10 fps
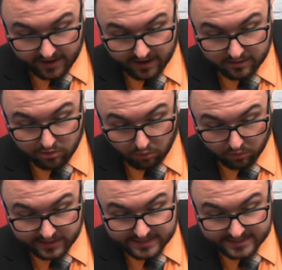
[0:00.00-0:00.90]

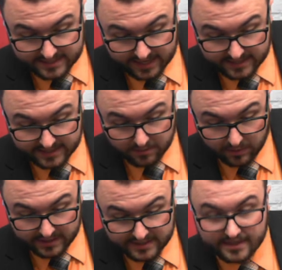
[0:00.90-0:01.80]
Lori, Sandy,
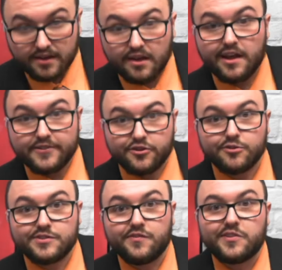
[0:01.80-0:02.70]
Wendy, and
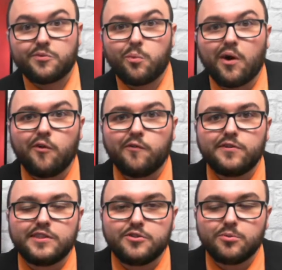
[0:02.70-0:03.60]
Joseph as well.
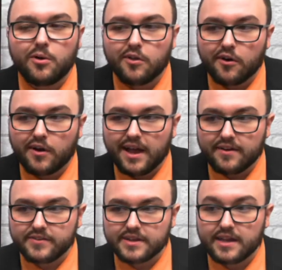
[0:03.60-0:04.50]
Hopefully you all are
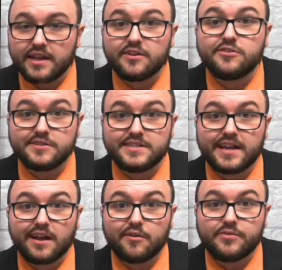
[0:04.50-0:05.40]
having a good
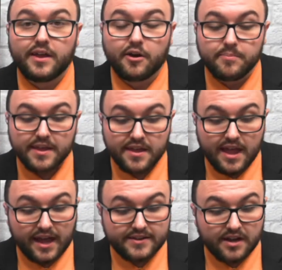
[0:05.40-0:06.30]
day out there.
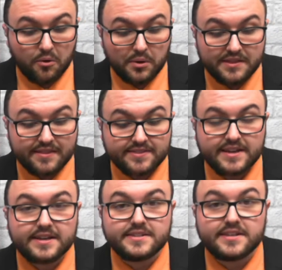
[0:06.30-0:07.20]
And one of the
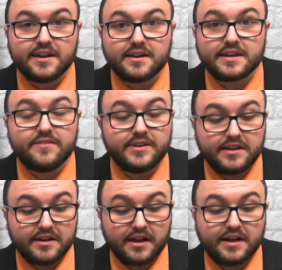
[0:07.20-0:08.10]
things
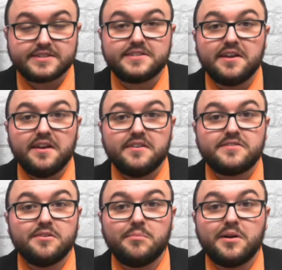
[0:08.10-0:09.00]
giving us
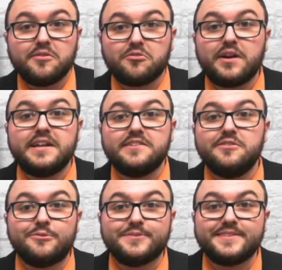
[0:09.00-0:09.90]
some great
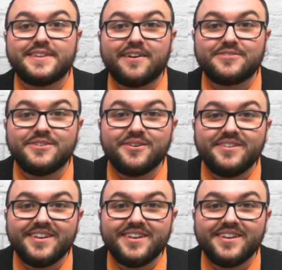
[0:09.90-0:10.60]
news this afternoon